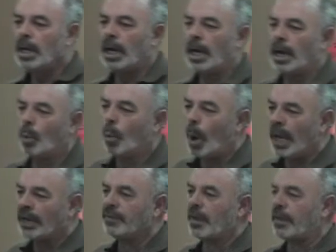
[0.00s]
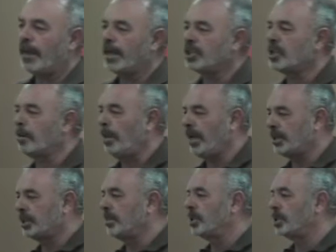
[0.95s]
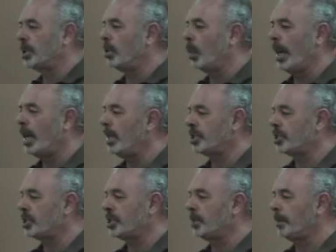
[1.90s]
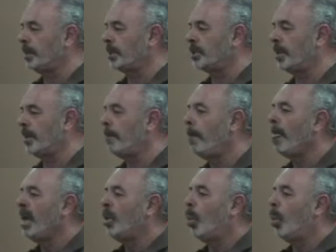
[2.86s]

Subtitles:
One of the things, the pessimistic way, is to simply say,